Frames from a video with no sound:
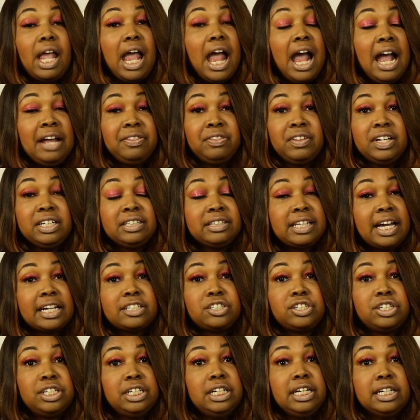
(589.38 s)
I think that
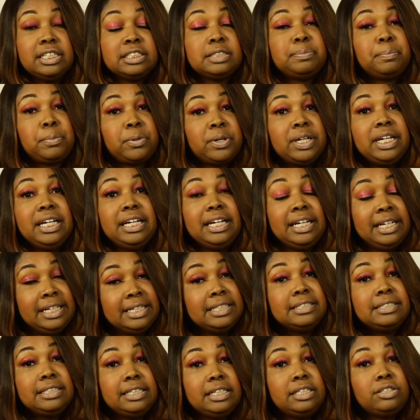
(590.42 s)
she is pretty
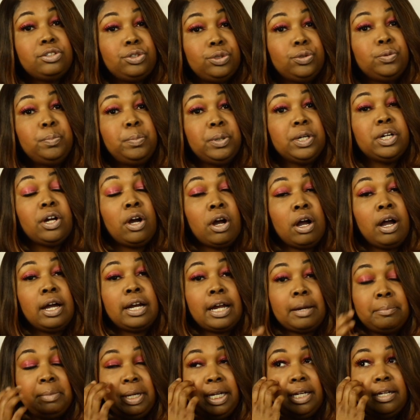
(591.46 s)
easy to put on.
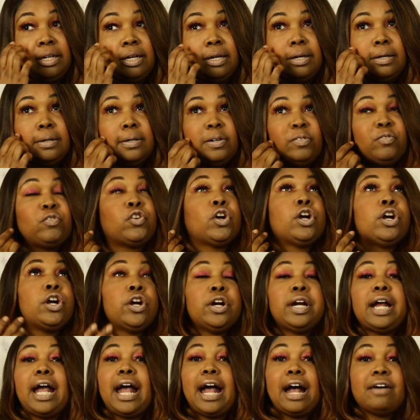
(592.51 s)
I mean, for her
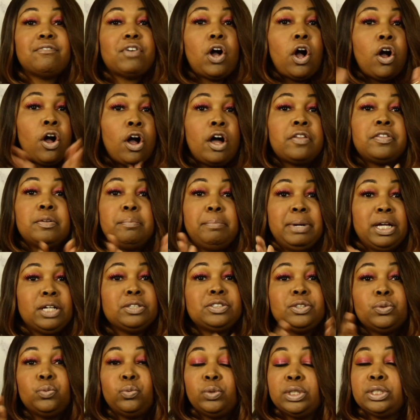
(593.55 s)
to have all the bells
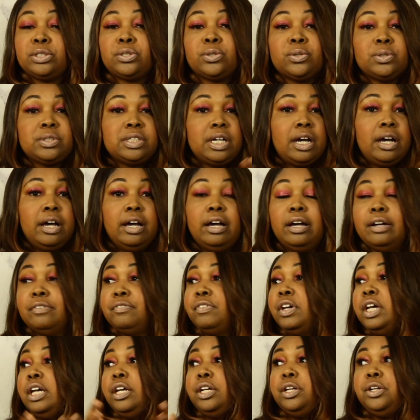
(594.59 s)
and whistles of,
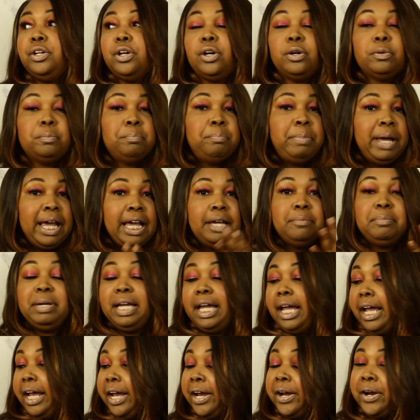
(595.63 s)
you know, baby
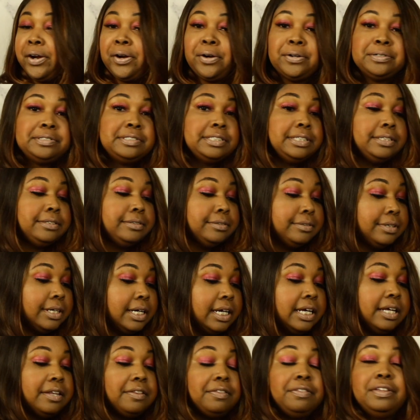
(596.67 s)
hairs and
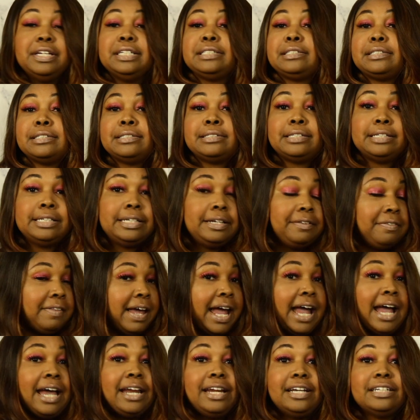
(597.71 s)
this is and
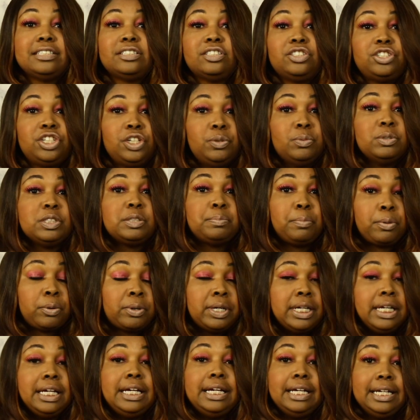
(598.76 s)
that is, she was
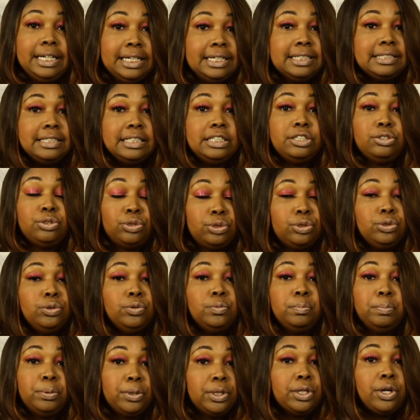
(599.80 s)
pretty easy to
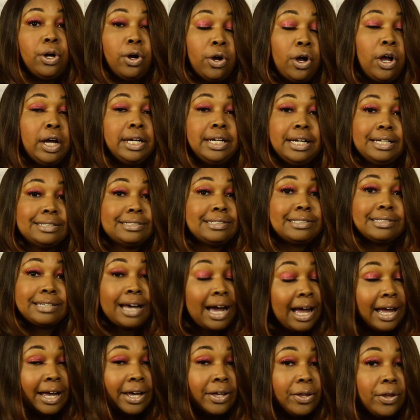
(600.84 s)
put on and
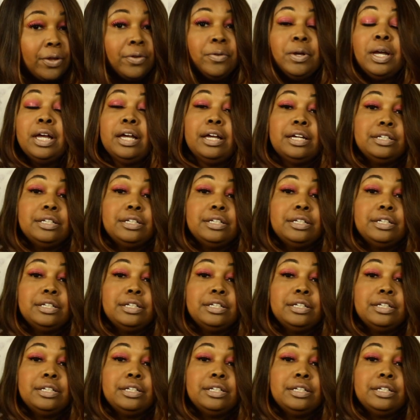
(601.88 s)
style.